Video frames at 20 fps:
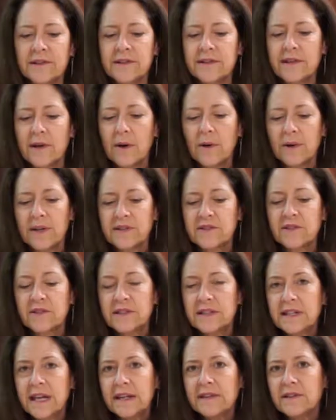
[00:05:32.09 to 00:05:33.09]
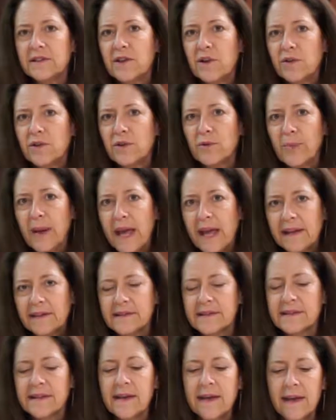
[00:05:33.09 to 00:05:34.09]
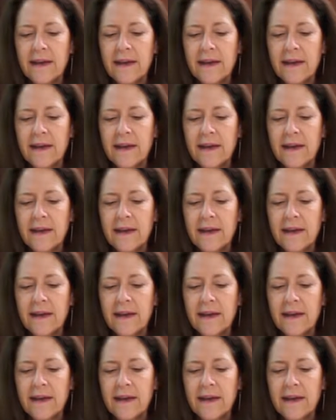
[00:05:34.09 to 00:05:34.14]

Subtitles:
So it's good to get to know your paints